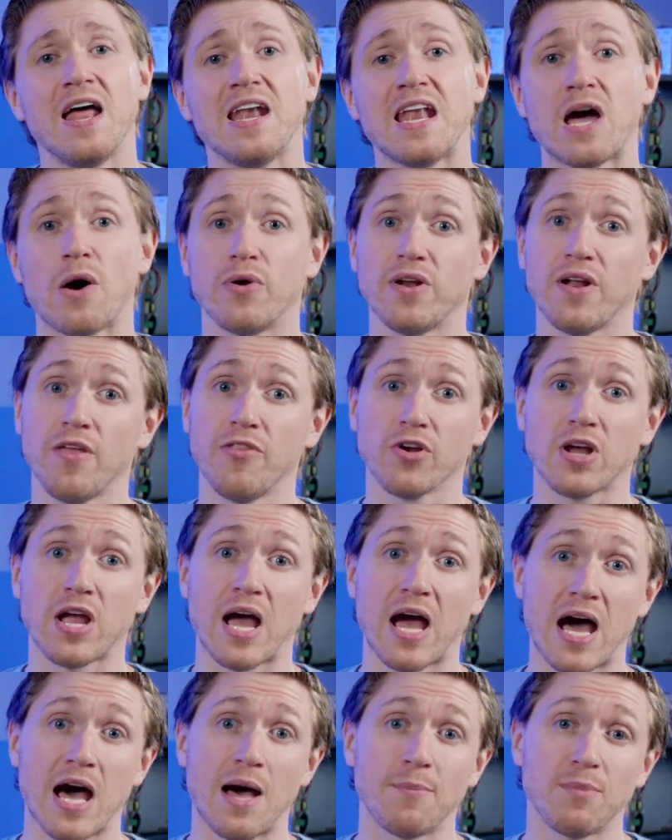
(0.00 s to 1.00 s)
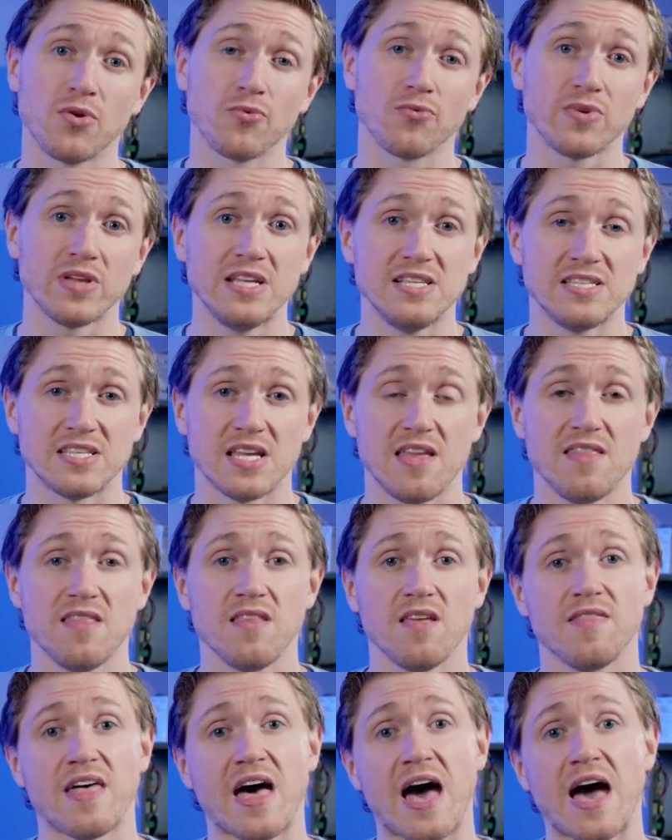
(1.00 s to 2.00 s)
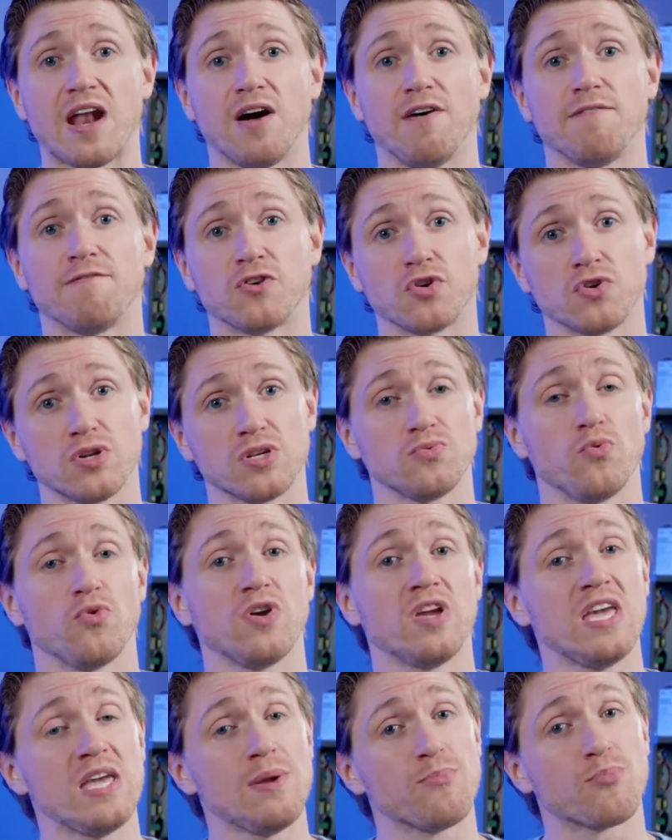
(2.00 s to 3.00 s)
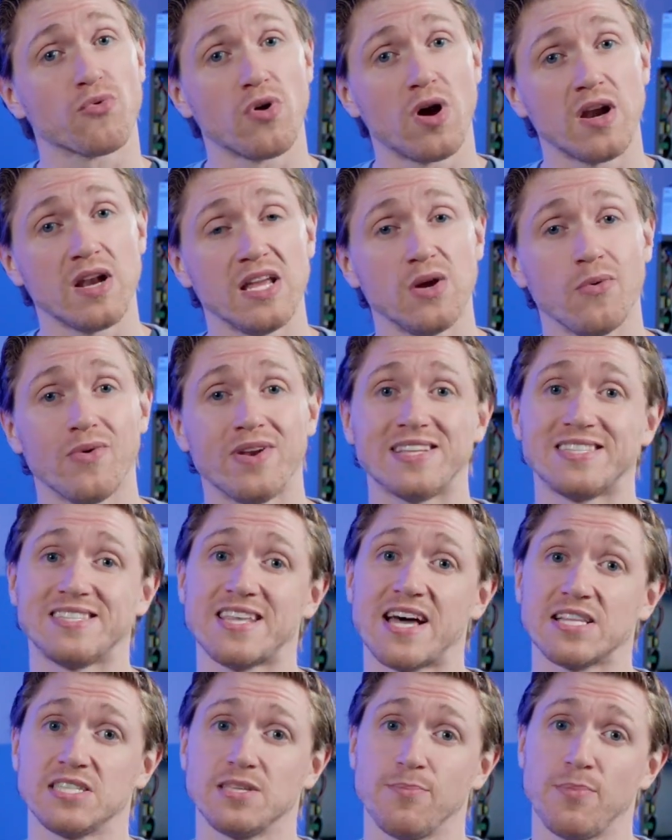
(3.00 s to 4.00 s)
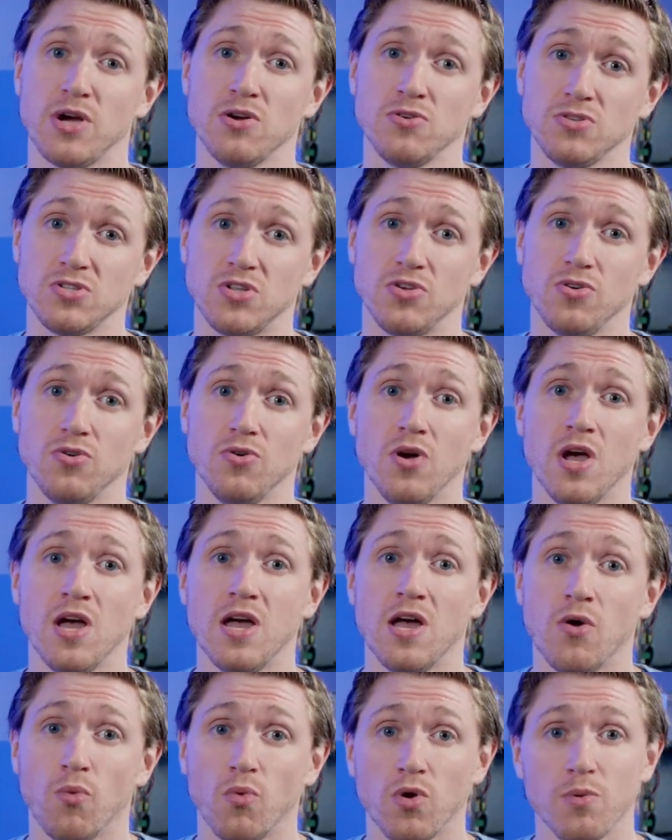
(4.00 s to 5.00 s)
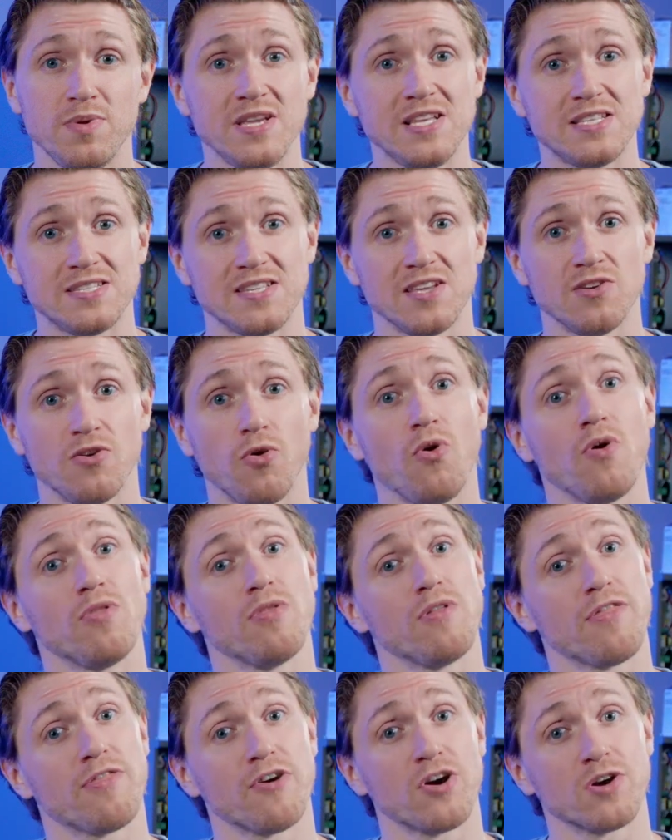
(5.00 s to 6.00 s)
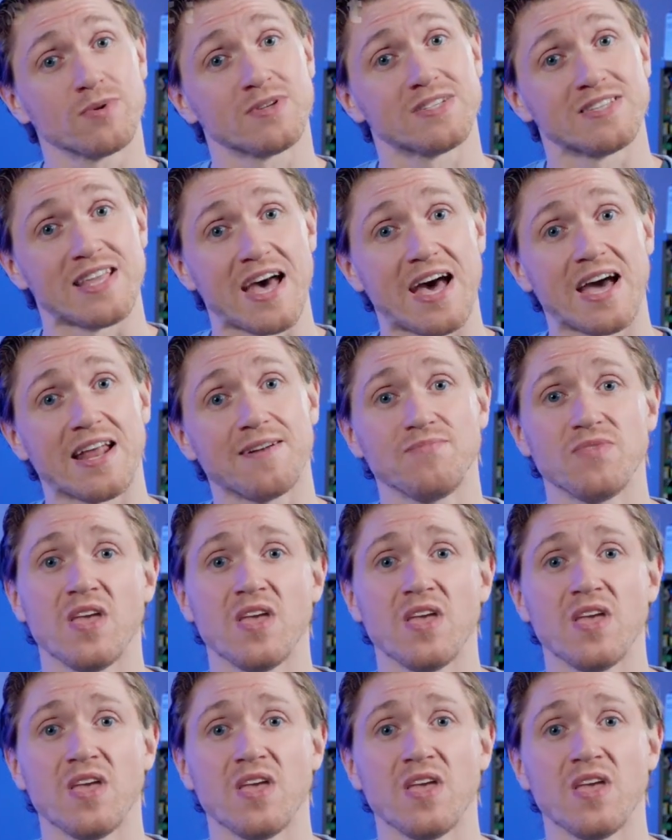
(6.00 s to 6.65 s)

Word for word: Now, another common reason that a furnace will keep running when it's not supposed to would be still the thermostat